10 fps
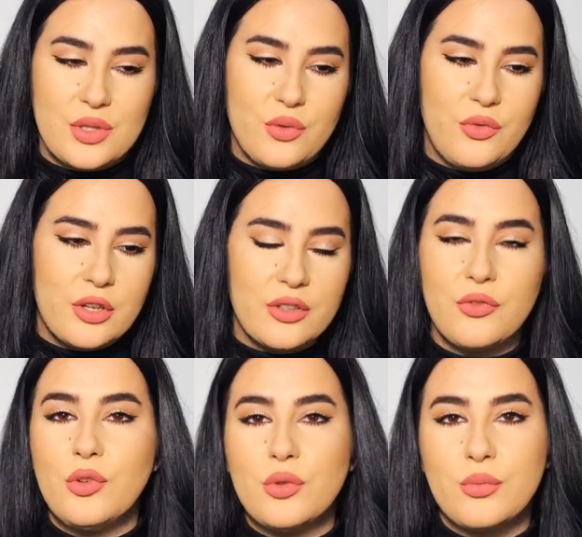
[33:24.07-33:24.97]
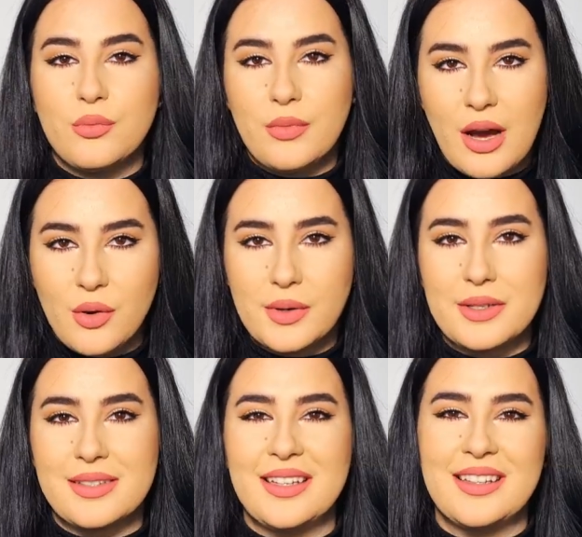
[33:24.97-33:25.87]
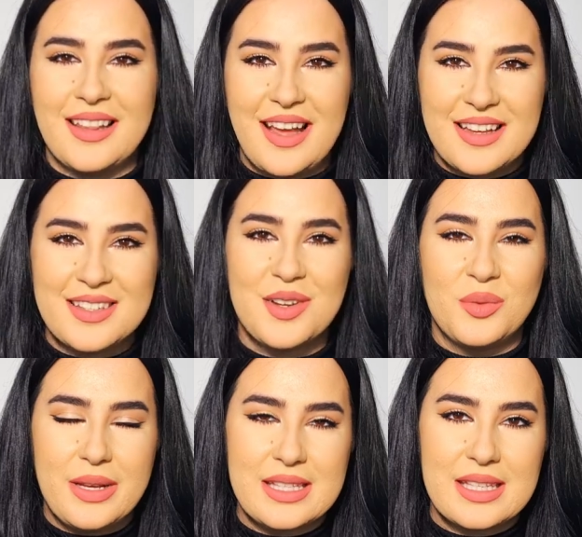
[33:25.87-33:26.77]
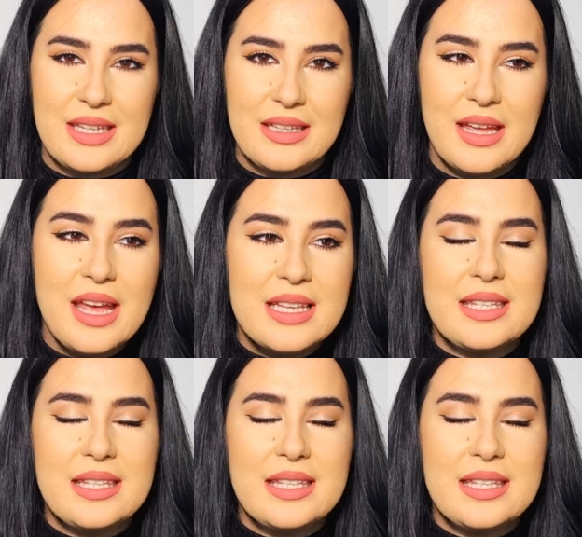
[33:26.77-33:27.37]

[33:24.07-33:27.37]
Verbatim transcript: So for the few hours that it lasts on my skin.